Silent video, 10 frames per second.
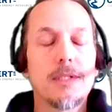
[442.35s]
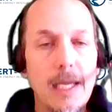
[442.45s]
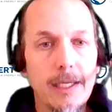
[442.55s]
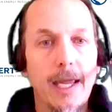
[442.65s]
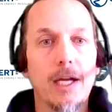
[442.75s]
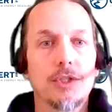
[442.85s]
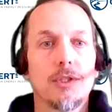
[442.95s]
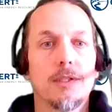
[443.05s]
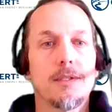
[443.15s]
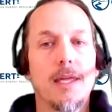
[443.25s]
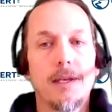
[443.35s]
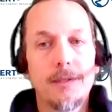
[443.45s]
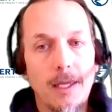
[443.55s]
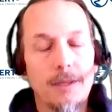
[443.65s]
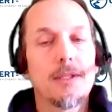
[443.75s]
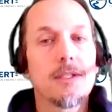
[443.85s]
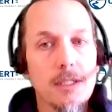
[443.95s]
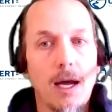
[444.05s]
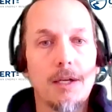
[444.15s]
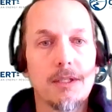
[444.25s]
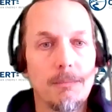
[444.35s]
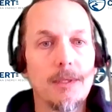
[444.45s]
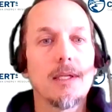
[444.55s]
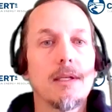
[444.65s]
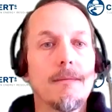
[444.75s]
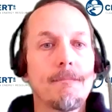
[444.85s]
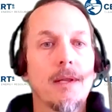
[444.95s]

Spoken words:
take action, that this ought to be